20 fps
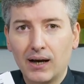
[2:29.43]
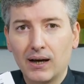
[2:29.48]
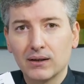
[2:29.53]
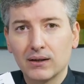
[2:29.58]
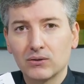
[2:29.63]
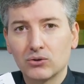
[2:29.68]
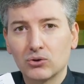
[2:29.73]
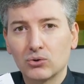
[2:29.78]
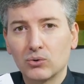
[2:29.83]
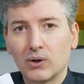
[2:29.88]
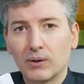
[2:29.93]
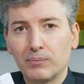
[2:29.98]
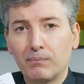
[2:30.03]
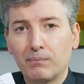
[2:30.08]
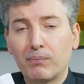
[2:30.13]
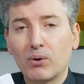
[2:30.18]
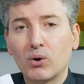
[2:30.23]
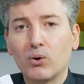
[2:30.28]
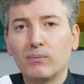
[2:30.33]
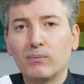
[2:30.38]

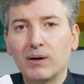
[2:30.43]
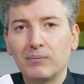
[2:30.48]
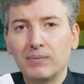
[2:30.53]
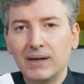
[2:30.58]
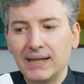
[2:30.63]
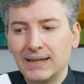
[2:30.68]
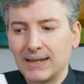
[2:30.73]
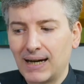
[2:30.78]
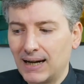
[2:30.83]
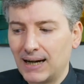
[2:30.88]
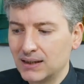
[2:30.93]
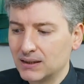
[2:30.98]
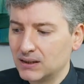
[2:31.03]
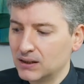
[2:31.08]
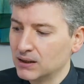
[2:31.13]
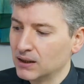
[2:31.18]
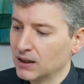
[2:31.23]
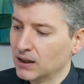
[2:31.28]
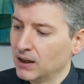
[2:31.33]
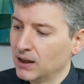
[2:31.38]
probability of having
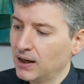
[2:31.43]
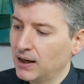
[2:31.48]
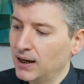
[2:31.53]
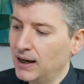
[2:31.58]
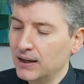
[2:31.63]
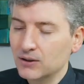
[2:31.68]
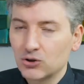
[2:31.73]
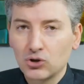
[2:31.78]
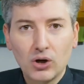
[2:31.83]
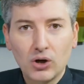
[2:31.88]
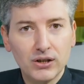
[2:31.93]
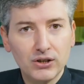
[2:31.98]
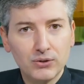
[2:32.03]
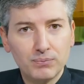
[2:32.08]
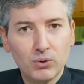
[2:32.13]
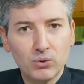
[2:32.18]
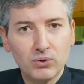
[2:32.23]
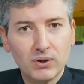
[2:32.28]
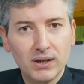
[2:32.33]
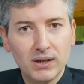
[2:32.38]
lipedema.
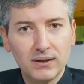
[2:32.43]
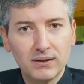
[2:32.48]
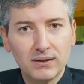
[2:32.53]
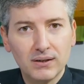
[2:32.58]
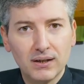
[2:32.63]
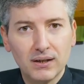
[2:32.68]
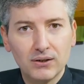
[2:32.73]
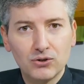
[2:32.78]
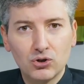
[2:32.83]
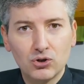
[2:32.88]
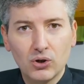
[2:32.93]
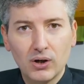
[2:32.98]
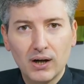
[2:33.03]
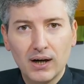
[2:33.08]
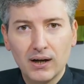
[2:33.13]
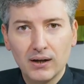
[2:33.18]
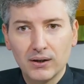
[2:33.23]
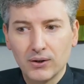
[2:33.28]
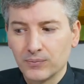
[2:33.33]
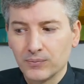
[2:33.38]
It won't be able to
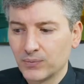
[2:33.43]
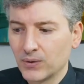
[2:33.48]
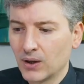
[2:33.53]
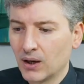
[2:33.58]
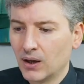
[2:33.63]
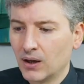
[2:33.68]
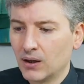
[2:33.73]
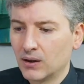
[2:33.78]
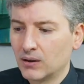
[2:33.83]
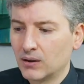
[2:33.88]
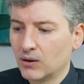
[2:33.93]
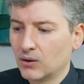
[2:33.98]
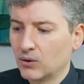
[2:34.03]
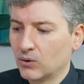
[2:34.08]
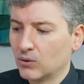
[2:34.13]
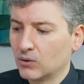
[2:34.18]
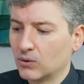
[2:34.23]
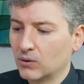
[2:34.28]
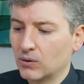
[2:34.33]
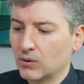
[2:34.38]
say yes or
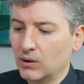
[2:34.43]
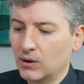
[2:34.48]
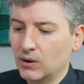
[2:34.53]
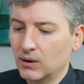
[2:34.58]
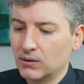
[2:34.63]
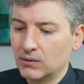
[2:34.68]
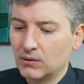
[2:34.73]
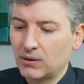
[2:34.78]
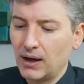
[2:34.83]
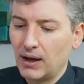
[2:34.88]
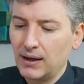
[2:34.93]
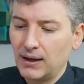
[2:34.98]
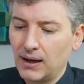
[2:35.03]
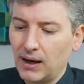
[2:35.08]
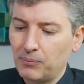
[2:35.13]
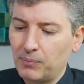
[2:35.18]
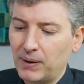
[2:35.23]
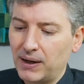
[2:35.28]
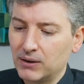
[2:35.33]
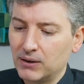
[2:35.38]
no, but it
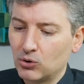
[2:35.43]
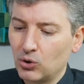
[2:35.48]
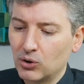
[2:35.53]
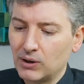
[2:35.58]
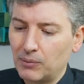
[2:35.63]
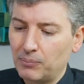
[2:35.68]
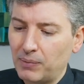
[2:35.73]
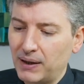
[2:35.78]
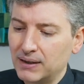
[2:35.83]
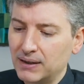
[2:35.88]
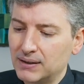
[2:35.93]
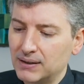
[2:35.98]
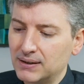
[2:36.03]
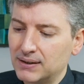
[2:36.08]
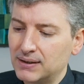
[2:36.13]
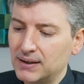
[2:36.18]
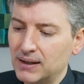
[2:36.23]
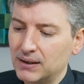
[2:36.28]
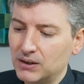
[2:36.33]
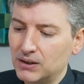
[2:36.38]
will be able to
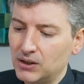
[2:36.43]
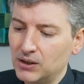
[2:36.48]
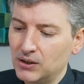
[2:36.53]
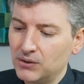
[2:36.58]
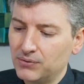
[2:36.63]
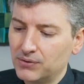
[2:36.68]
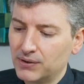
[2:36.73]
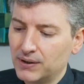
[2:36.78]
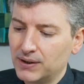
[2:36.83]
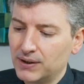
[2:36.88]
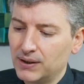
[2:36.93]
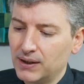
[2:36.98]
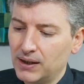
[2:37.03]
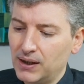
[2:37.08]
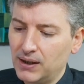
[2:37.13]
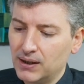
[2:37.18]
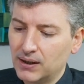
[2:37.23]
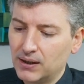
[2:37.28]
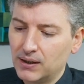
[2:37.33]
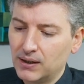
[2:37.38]
tell your
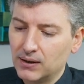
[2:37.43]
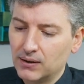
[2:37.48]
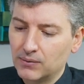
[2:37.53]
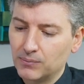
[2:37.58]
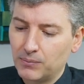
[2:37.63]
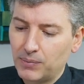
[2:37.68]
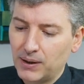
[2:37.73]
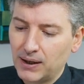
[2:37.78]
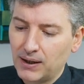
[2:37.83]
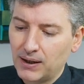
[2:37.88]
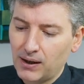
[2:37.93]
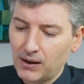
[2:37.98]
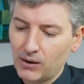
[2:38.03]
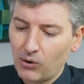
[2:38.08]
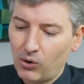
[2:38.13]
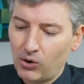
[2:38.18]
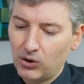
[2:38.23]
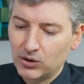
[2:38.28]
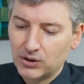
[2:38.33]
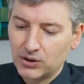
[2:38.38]
probability.
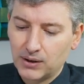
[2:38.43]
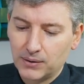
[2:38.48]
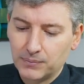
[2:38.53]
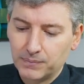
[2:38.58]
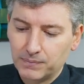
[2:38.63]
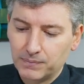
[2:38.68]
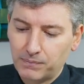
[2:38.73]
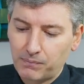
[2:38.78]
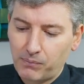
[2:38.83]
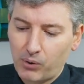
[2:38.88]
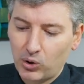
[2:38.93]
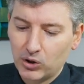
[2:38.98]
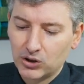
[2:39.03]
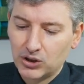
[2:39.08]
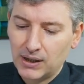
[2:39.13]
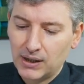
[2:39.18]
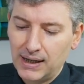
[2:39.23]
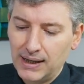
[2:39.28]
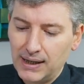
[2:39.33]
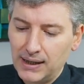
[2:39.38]
Just
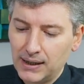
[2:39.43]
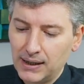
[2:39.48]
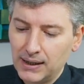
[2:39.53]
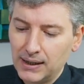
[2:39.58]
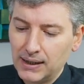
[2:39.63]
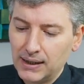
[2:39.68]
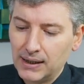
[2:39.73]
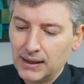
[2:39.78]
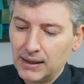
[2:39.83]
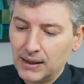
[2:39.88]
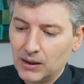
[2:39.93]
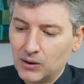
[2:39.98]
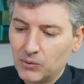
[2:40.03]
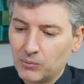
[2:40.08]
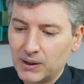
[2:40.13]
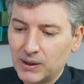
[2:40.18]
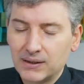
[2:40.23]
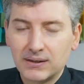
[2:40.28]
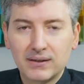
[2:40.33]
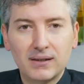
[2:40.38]
answer this questionnaire.
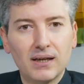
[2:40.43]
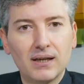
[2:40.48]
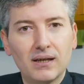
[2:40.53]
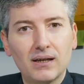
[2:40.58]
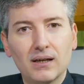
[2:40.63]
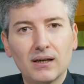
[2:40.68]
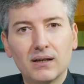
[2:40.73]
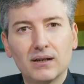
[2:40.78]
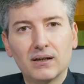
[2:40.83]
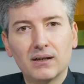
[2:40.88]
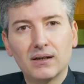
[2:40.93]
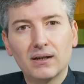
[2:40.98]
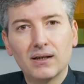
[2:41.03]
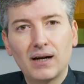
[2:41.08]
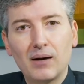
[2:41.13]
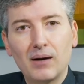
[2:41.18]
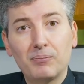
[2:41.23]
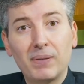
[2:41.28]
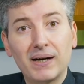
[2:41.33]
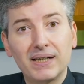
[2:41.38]
So
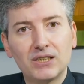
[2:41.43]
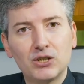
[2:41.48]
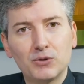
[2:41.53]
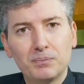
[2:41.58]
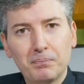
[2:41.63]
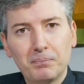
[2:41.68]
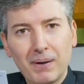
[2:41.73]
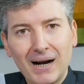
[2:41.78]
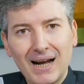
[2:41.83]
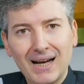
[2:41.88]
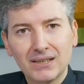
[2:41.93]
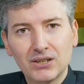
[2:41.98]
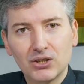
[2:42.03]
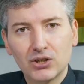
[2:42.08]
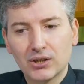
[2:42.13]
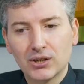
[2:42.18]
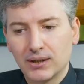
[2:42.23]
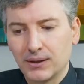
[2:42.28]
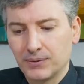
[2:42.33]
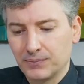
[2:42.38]
there's
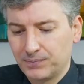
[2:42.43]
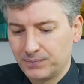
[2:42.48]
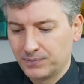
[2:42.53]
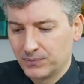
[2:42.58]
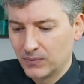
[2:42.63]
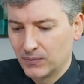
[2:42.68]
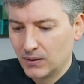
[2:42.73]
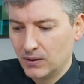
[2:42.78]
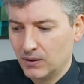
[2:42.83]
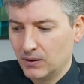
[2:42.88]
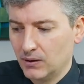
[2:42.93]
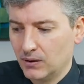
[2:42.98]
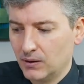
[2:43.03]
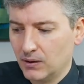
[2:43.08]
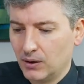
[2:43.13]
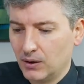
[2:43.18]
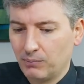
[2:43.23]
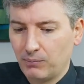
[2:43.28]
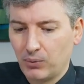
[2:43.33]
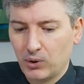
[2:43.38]
all
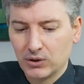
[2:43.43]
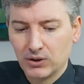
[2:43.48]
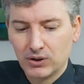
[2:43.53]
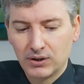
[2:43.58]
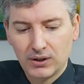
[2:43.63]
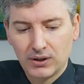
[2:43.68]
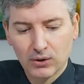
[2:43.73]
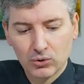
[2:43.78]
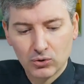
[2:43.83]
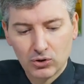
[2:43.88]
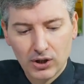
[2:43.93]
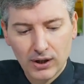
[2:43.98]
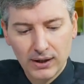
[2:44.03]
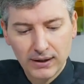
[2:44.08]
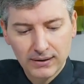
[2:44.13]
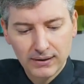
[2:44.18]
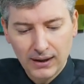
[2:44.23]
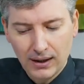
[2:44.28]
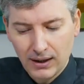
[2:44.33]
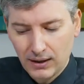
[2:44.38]
the
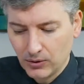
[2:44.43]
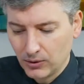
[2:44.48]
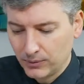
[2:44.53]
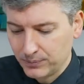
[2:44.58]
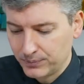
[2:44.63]
scientific part of